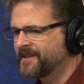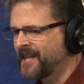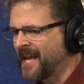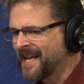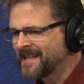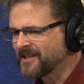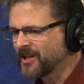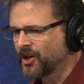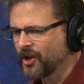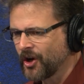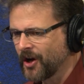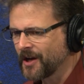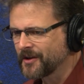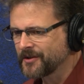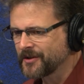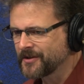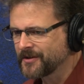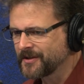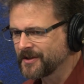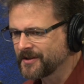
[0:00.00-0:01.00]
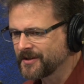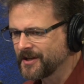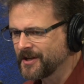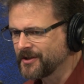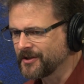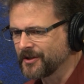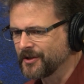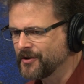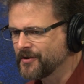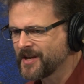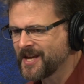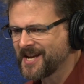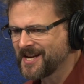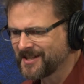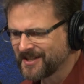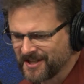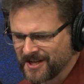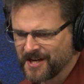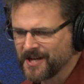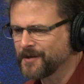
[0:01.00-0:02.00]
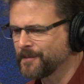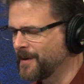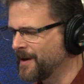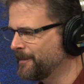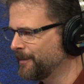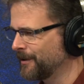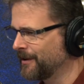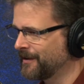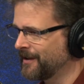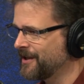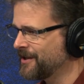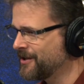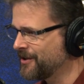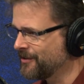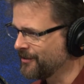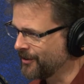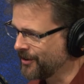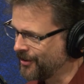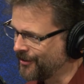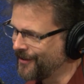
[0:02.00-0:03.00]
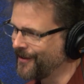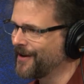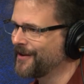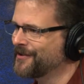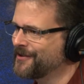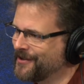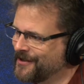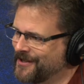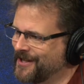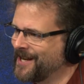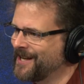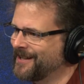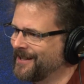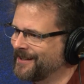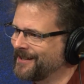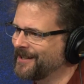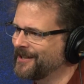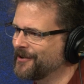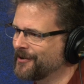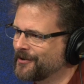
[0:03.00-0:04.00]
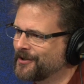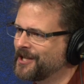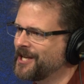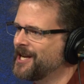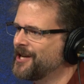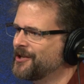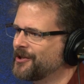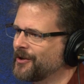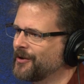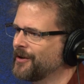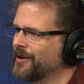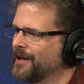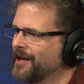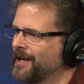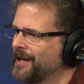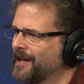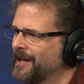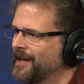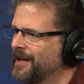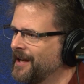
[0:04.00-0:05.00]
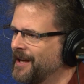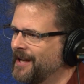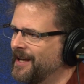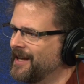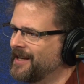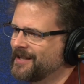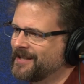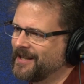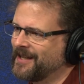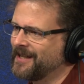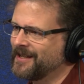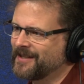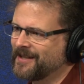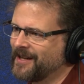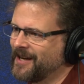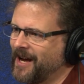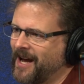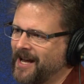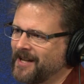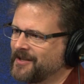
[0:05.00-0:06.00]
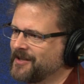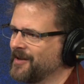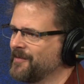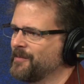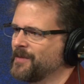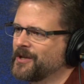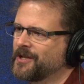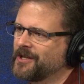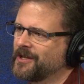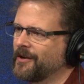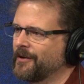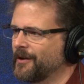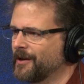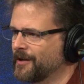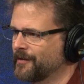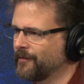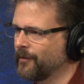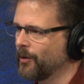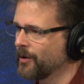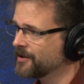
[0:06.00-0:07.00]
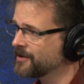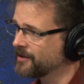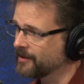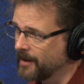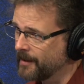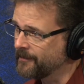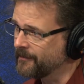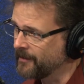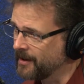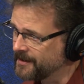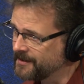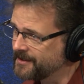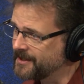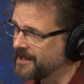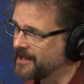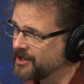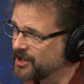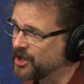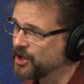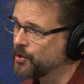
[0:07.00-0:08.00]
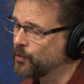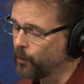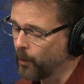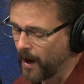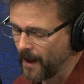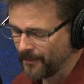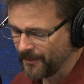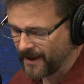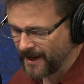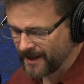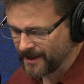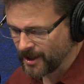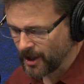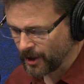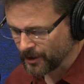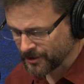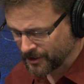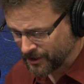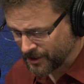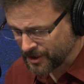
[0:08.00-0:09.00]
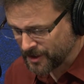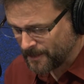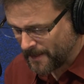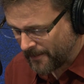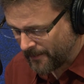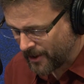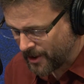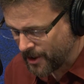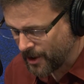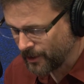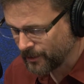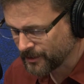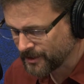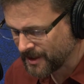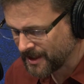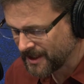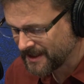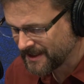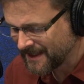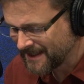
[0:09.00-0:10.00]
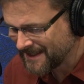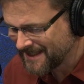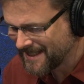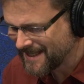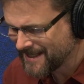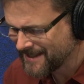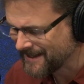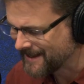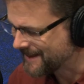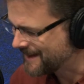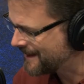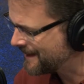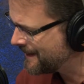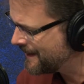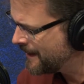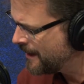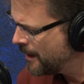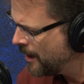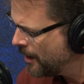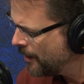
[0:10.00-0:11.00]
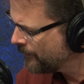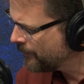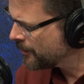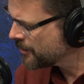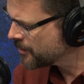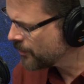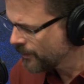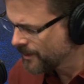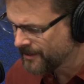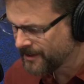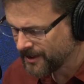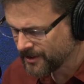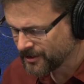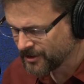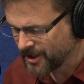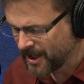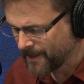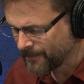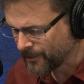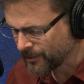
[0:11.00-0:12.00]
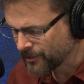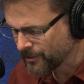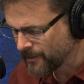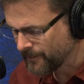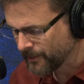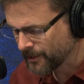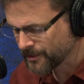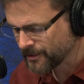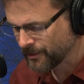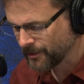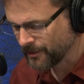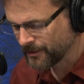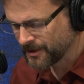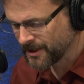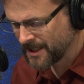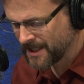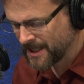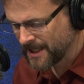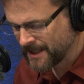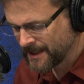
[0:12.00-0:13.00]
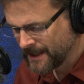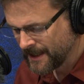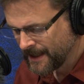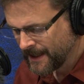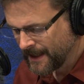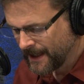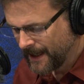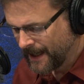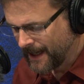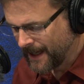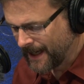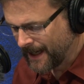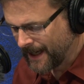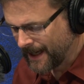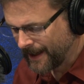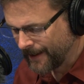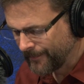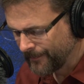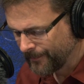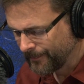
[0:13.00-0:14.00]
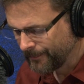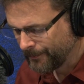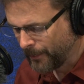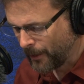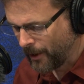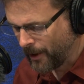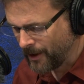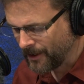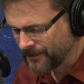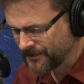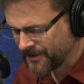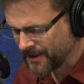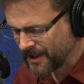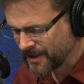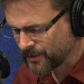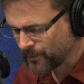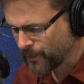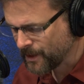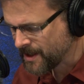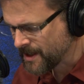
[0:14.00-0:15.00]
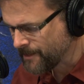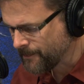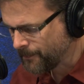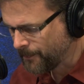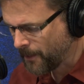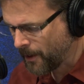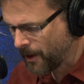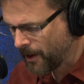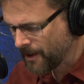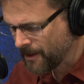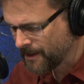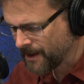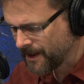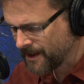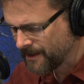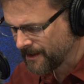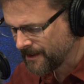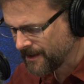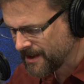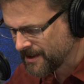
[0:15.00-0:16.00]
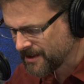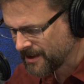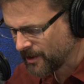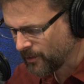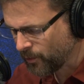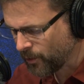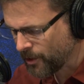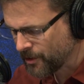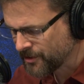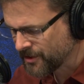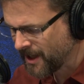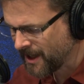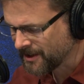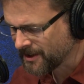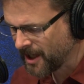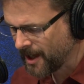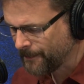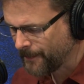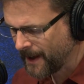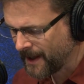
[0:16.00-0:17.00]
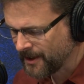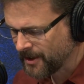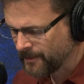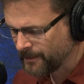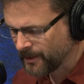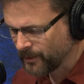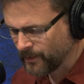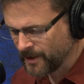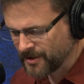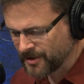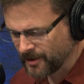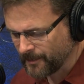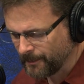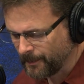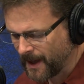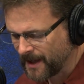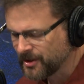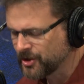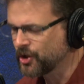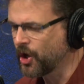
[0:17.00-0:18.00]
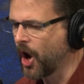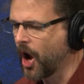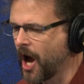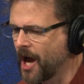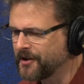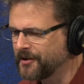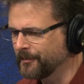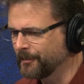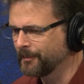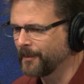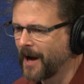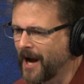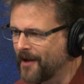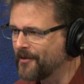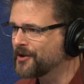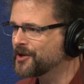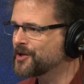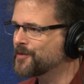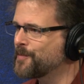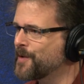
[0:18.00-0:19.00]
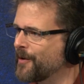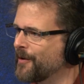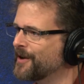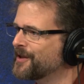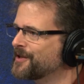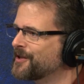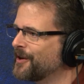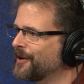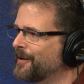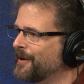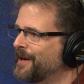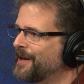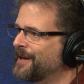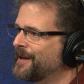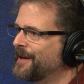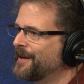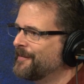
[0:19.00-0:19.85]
That's a conscious decision. You can't teach people unless you're a conscious entity. Your teacher is not some mysterious force. They're up front teaching you what they know. So the Spirit knows things and teaches. In 1 Corinthians chapter 2, verse 13, Paul says, we impart this in words not taught by human wisdom, but taught by the Spirit. So